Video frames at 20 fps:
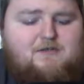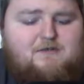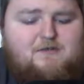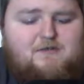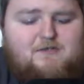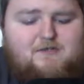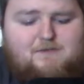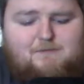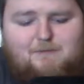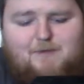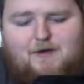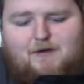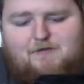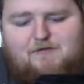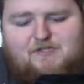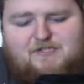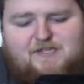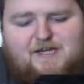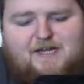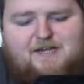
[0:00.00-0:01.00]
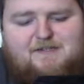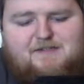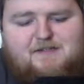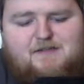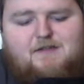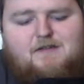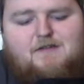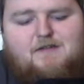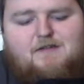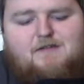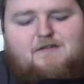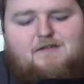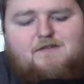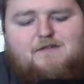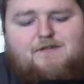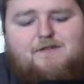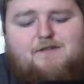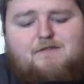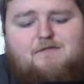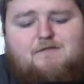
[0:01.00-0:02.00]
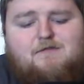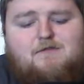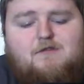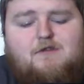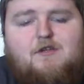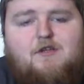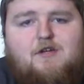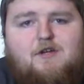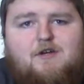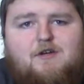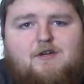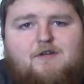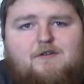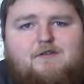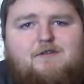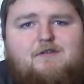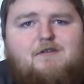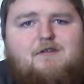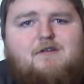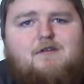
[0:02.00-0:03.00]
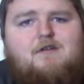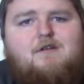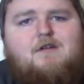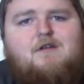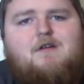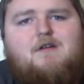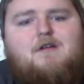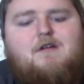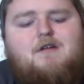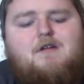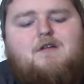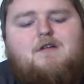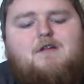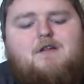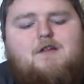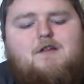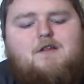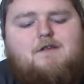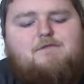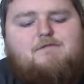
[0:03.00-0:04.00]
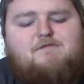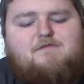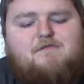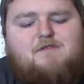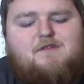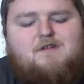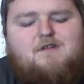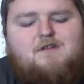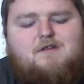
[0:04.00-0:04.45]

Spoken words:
This belt just has the look of